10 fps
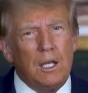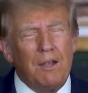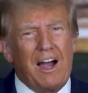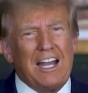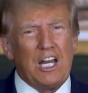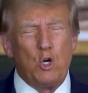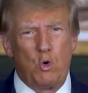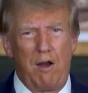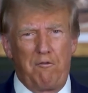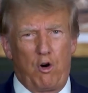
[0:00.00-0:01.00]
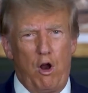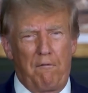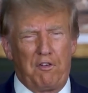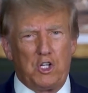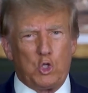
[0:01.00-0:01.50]
If I didn't run for
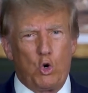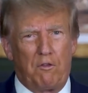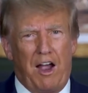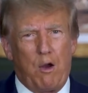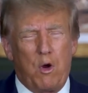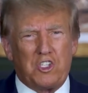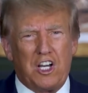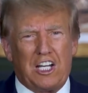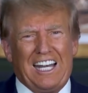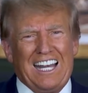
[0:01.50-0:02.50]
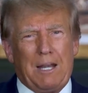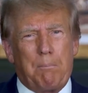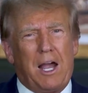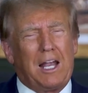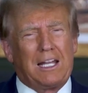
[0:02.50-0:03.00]
office or if I wasn't leading
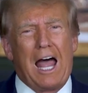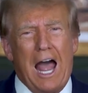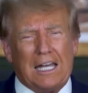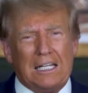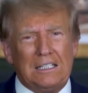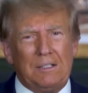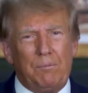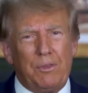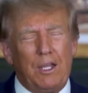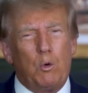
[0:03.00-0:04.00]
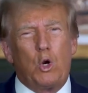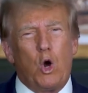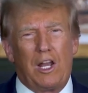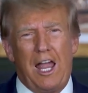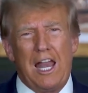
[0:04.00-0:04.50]
by a lot, it would
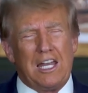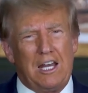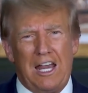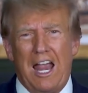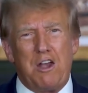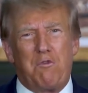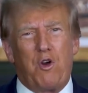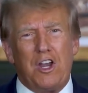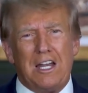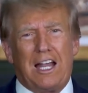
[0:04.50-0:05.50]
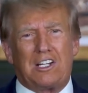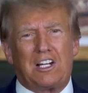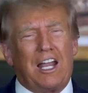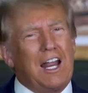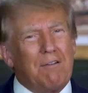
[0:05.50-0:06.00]
all end and end very
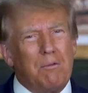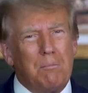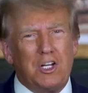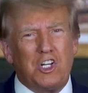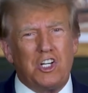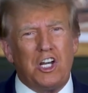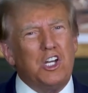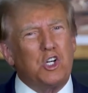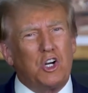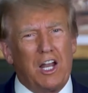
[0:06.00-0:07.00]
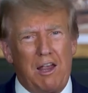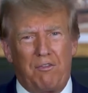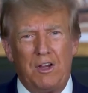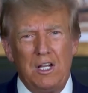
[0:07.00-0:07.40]
nicely. I'd have a much easier life.